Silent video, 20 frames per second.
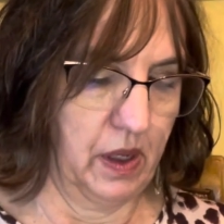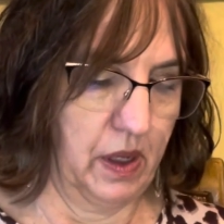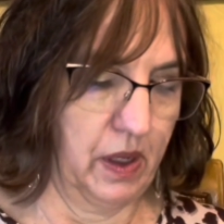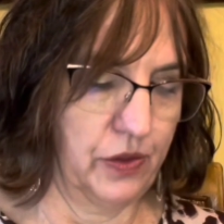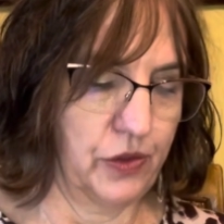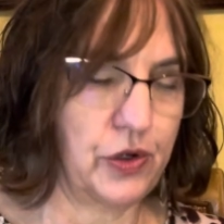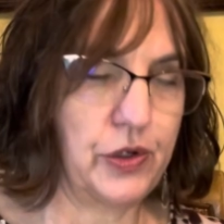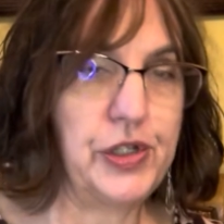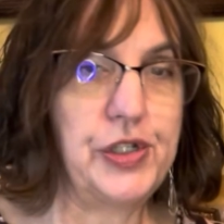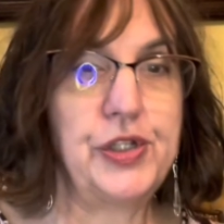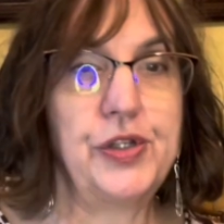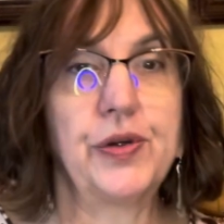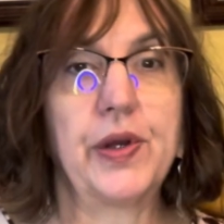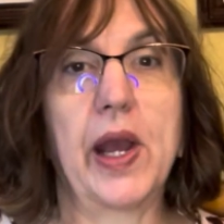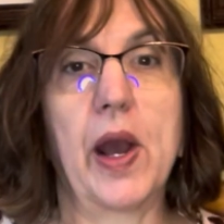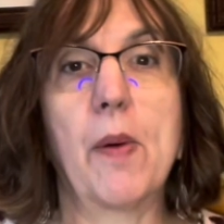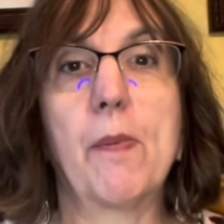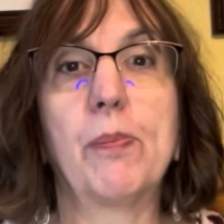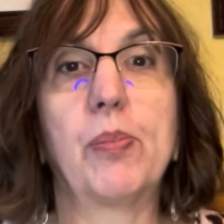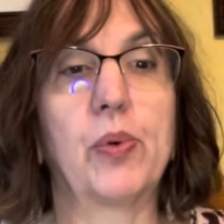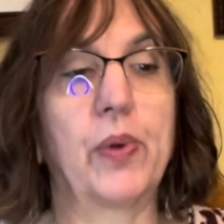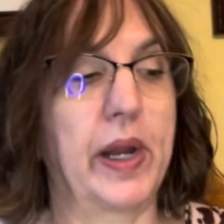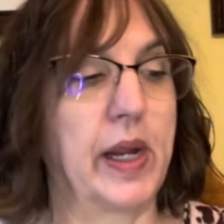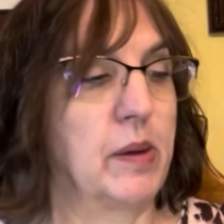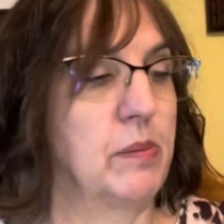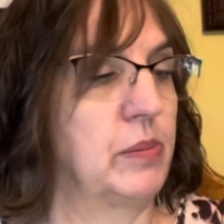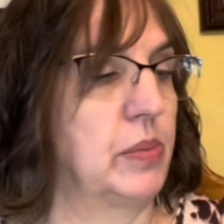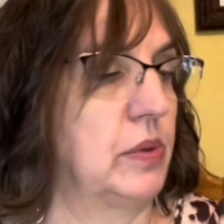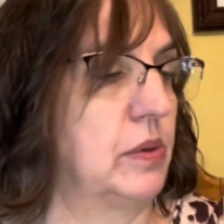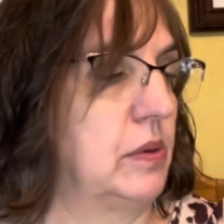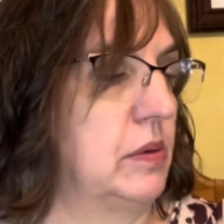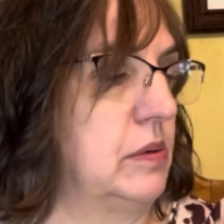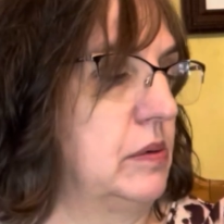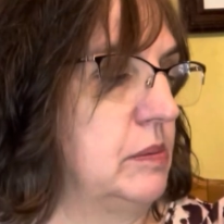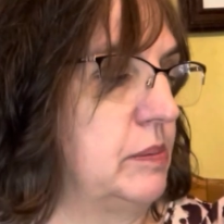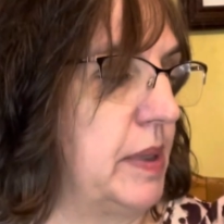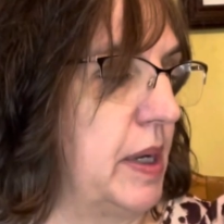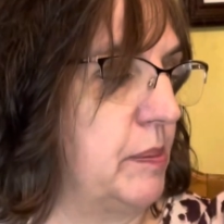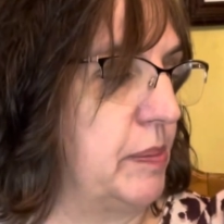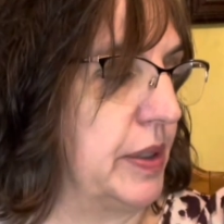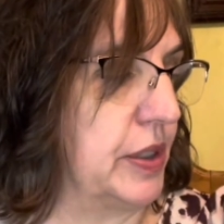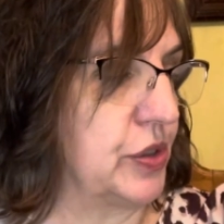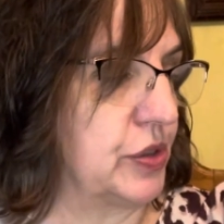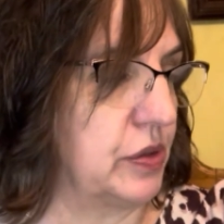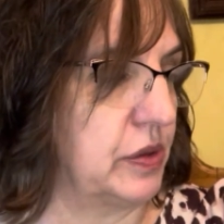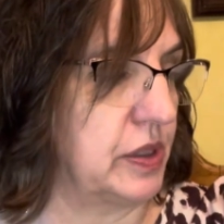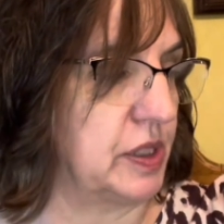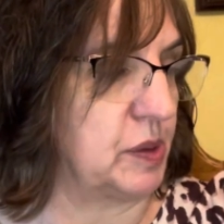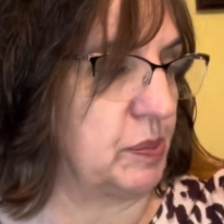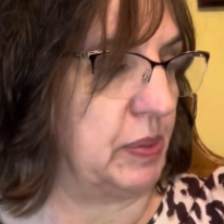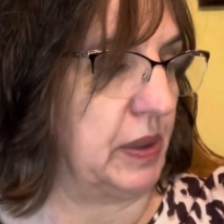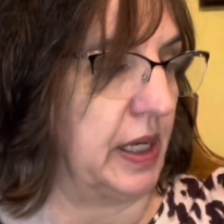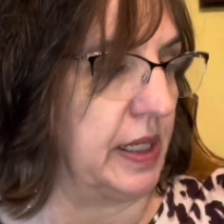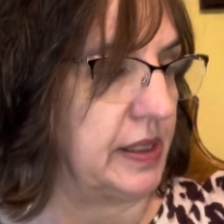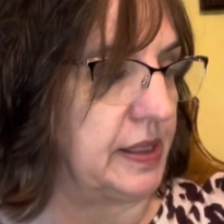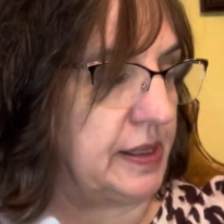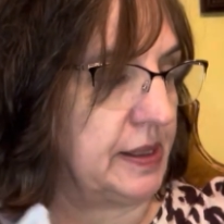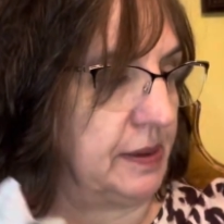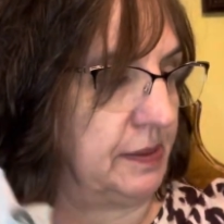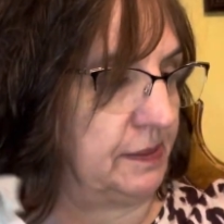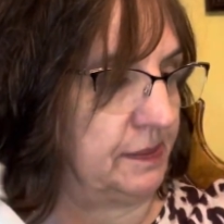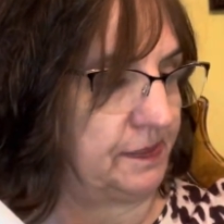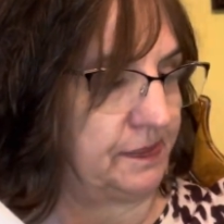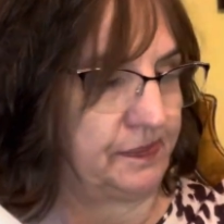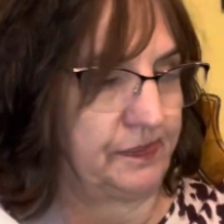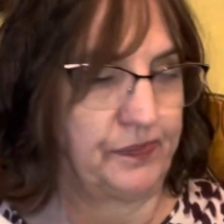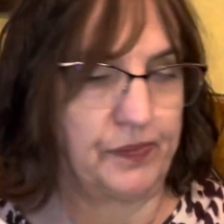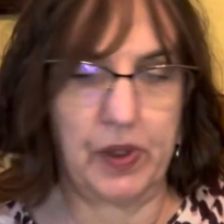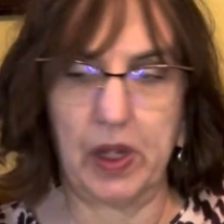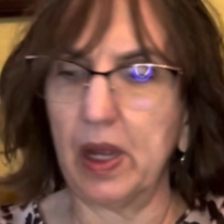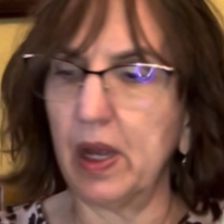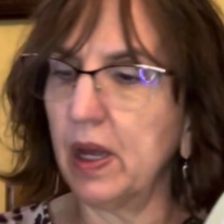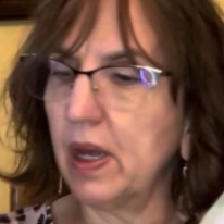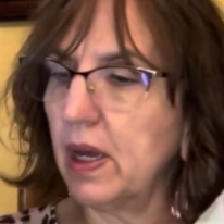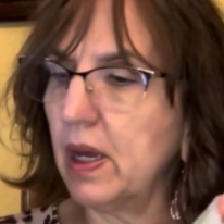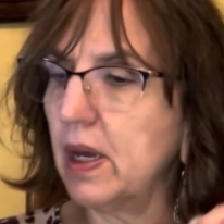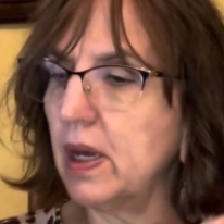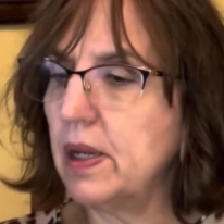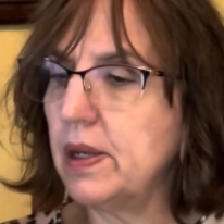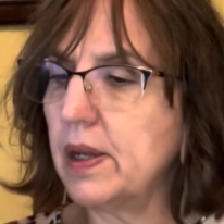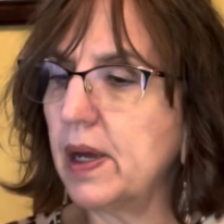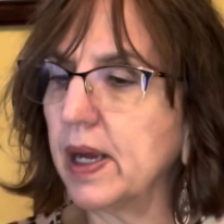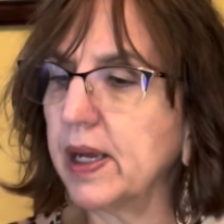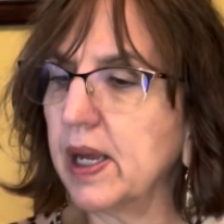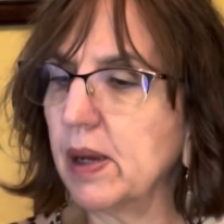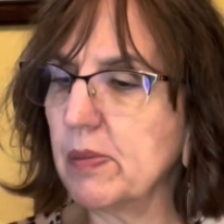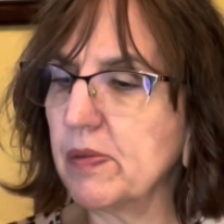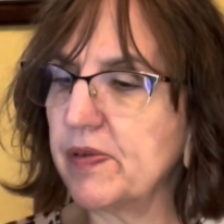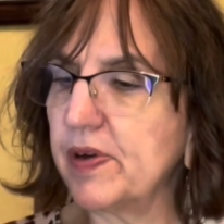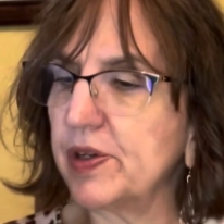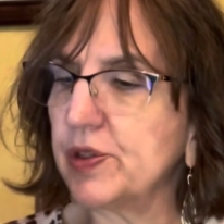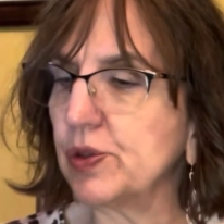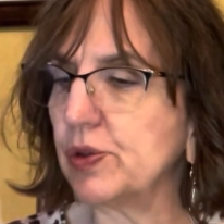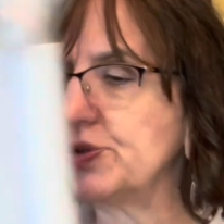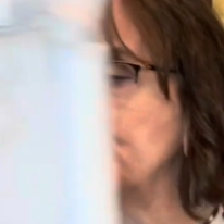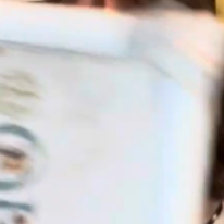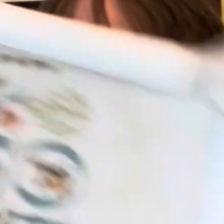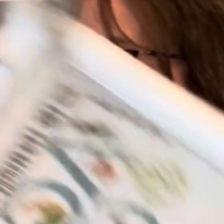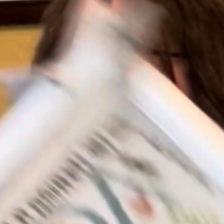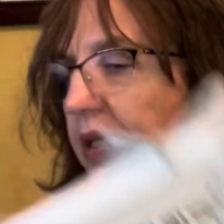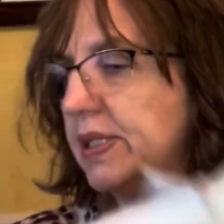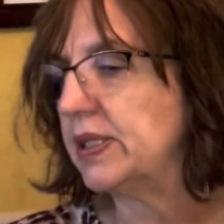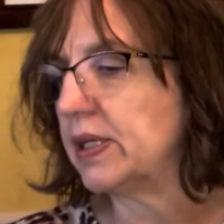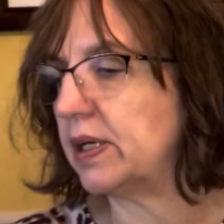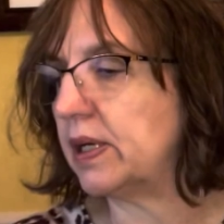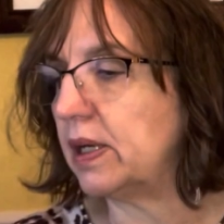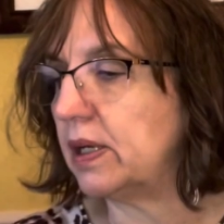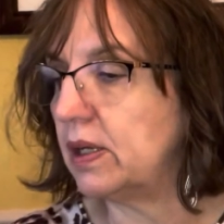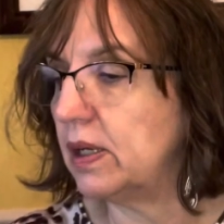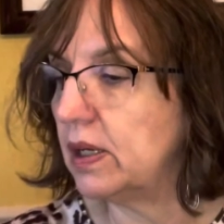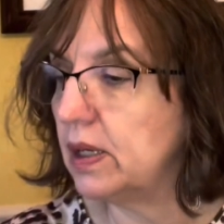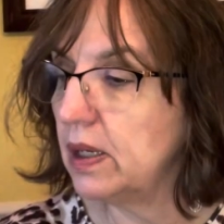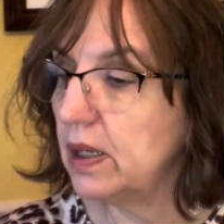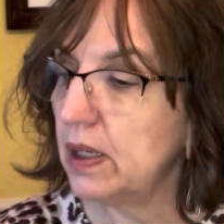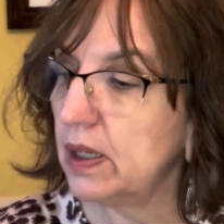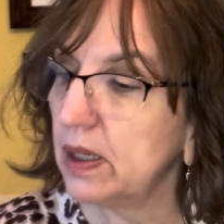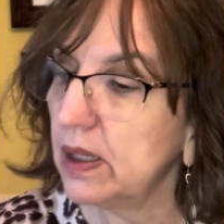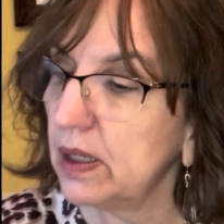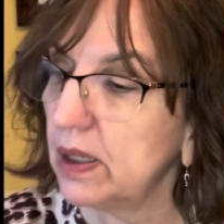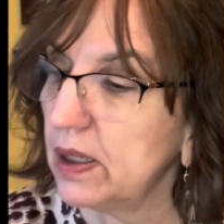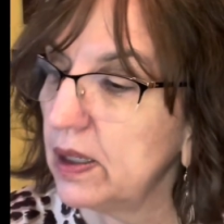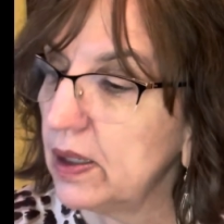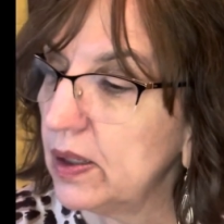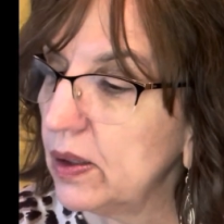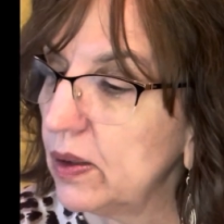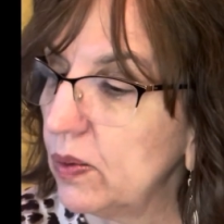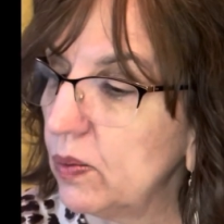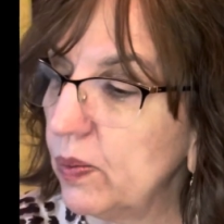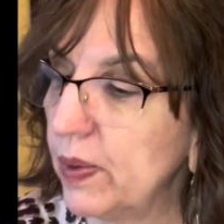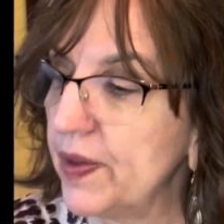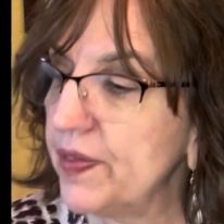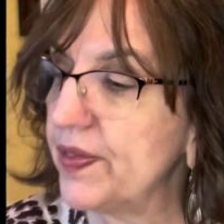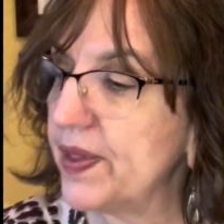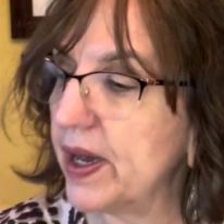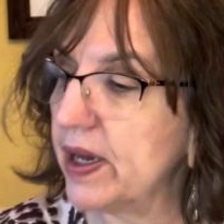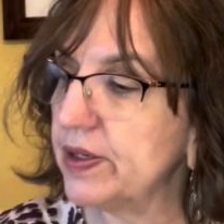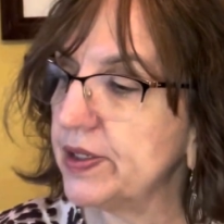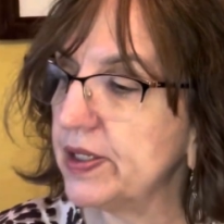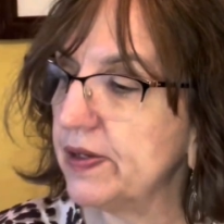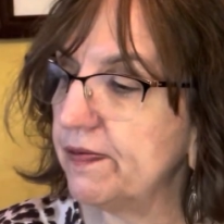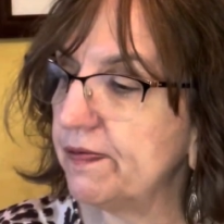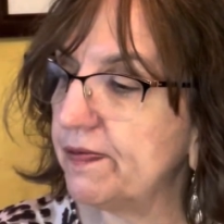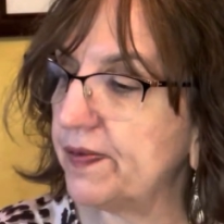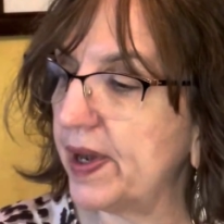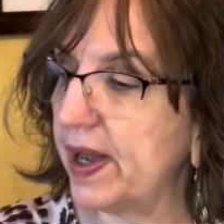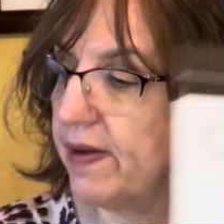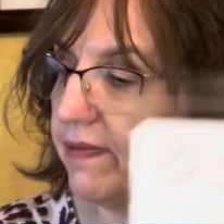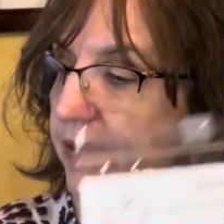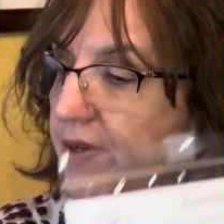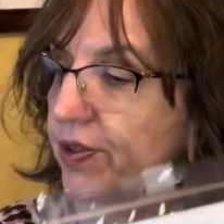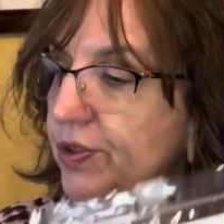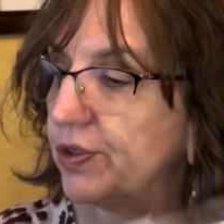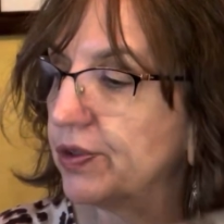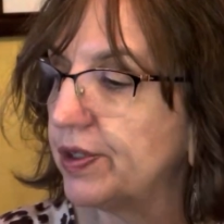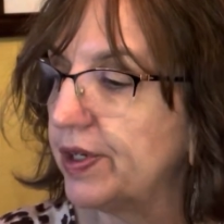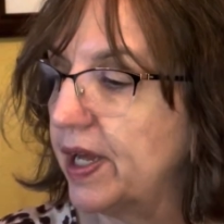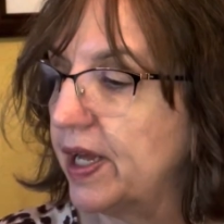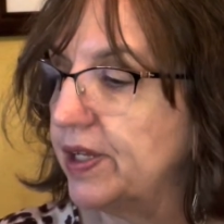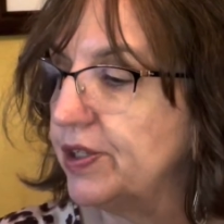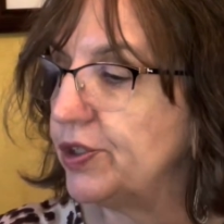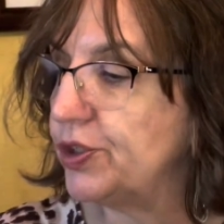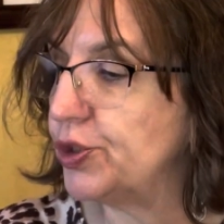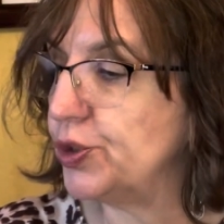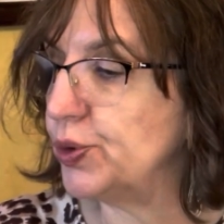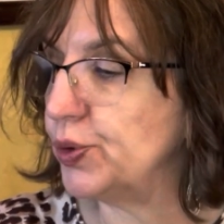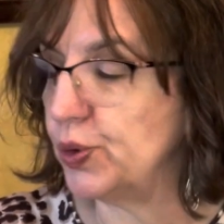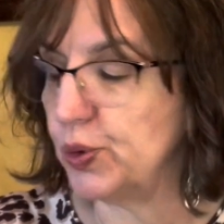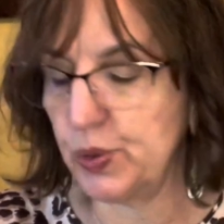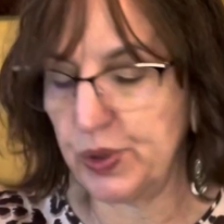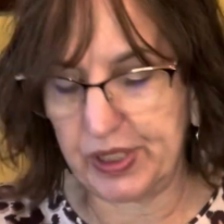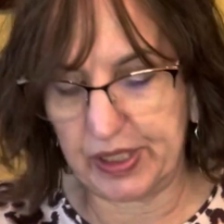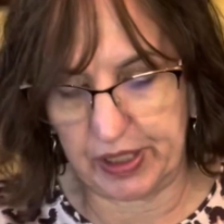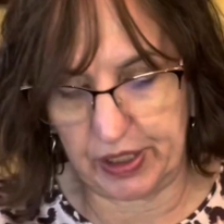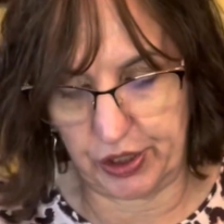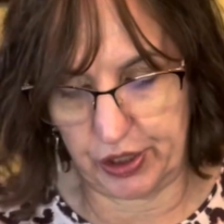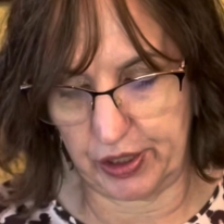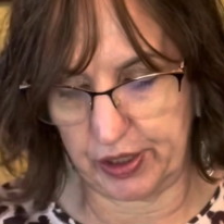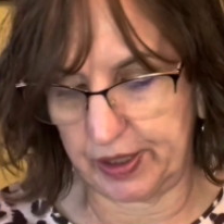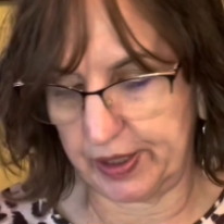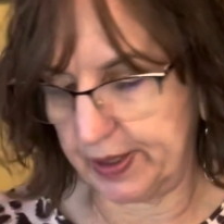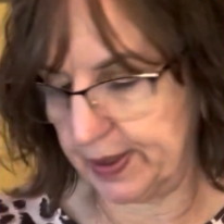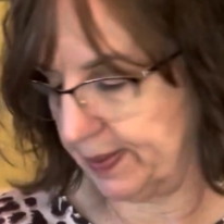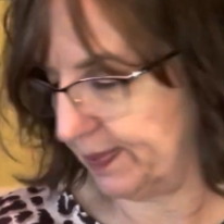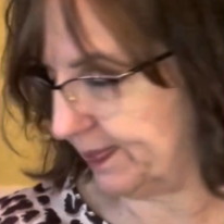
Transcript: 32 count bramble by Picture This Plus. And I can't remember if I told you, I did 1,502 stitches